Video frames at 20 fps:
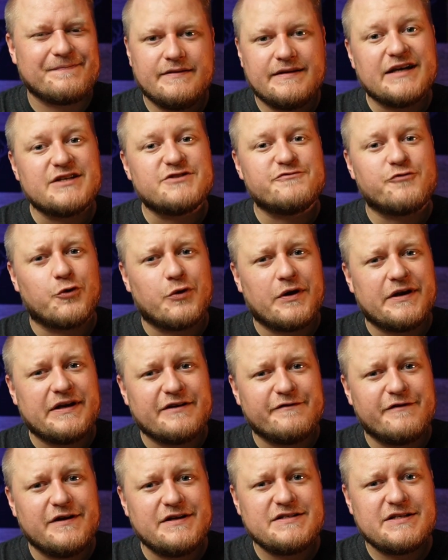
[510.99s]
Thanks for riding
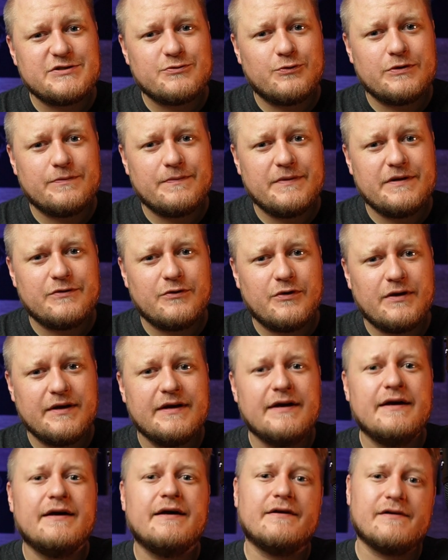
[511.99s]
fences with me today,
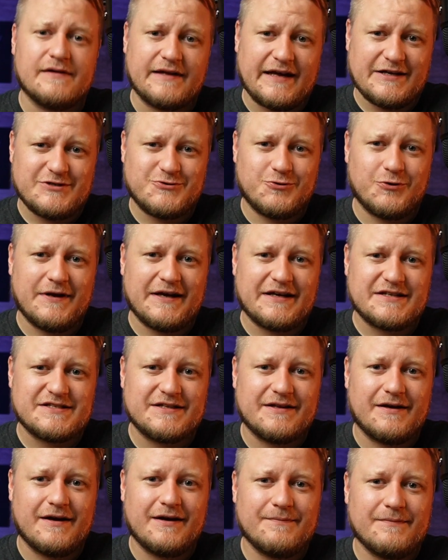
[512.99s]
and I'll catch you next
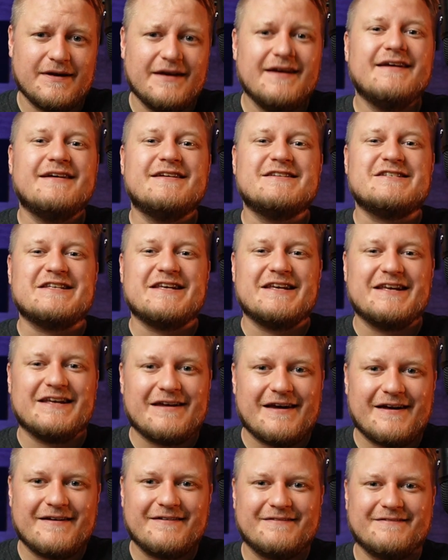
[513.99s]
time. See
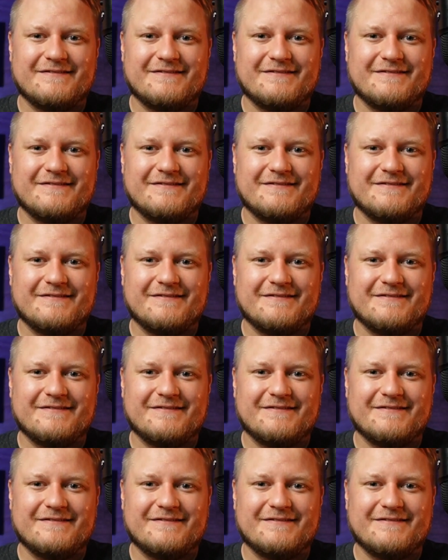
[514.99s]
ya!